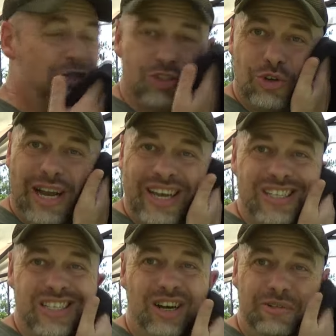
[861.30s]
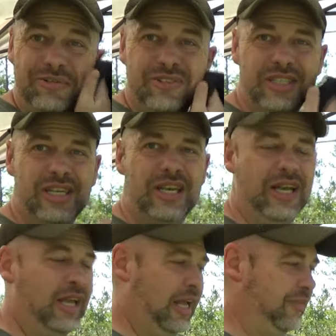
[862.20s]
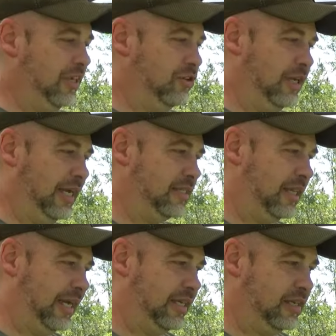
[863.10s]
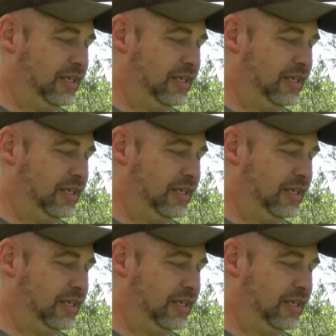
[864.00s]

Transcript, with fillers: Try it yourself. I think you guys will like it.